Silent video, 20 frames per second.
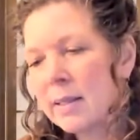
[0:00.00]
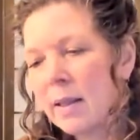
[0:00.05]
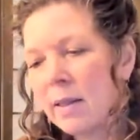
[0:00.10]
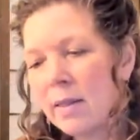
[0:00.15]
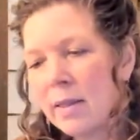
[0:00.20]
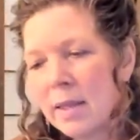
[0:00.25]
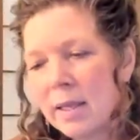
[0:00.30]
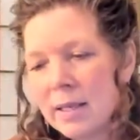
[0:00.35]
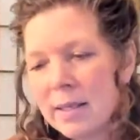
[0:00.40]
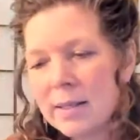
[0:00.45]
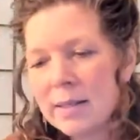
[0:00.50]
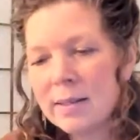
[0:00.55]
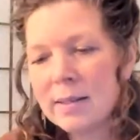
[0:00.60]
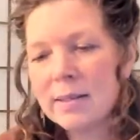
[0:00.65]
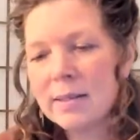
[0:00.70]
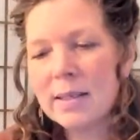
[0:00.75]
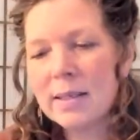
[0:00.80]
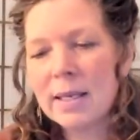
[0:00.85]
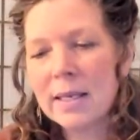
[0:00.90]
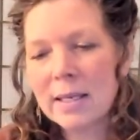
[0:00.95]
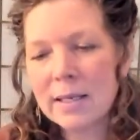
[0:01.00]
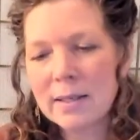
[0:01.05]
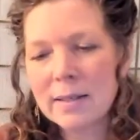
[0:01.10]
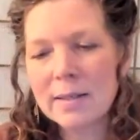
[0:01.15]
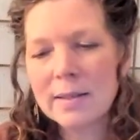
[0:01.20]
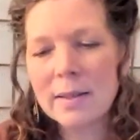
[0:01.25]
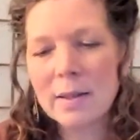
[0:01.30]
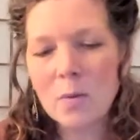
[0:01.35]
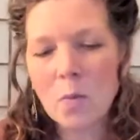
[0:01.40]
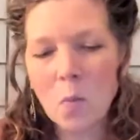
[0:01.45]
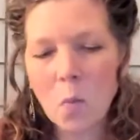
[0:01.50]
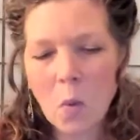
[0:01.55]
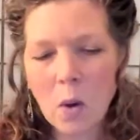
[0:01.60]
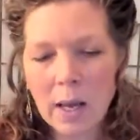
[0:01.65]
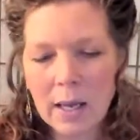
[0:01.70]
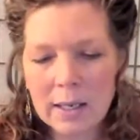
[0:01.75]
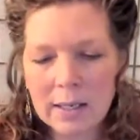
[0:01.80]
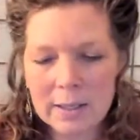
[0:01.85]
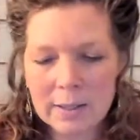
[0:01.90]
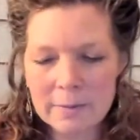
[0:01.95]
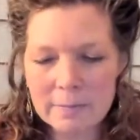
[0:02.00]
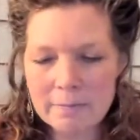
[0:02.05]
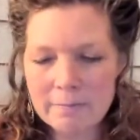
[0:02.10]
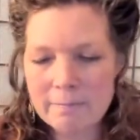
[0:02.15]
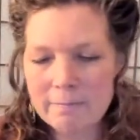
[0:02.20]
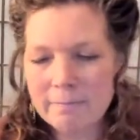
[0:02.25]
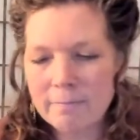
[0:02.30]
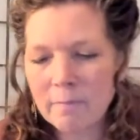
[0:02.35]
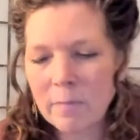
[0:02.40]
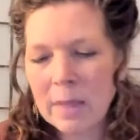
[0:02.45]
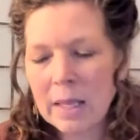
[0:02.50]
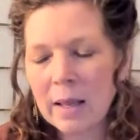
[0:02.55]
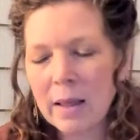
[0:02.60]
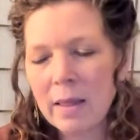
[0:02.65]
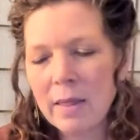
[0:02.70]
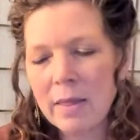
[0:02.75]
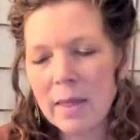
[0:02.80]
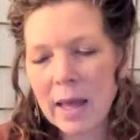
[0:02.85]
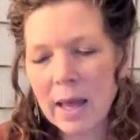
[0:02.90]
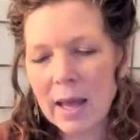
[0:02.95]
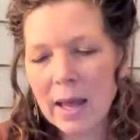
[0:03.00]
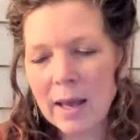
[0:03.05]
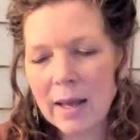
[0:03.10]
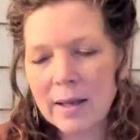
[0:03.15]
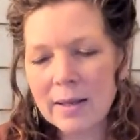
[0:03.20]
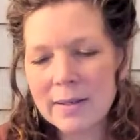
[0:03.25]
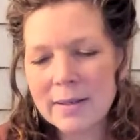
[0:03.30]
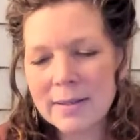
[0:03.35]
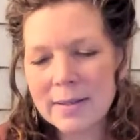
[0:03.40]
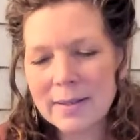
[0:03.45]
this is the one that